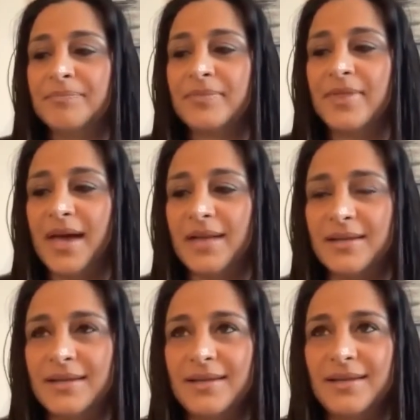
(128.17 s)
that
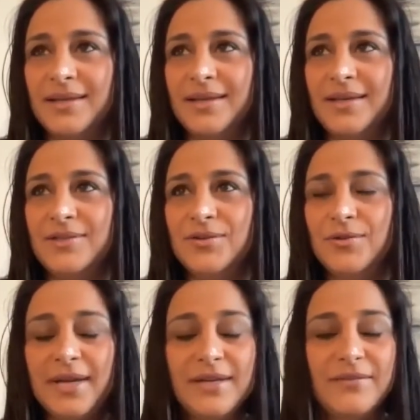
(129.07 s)
is
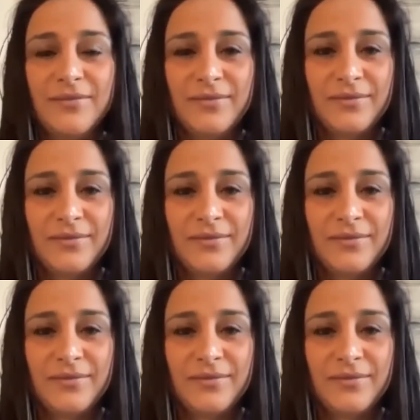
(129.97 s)
created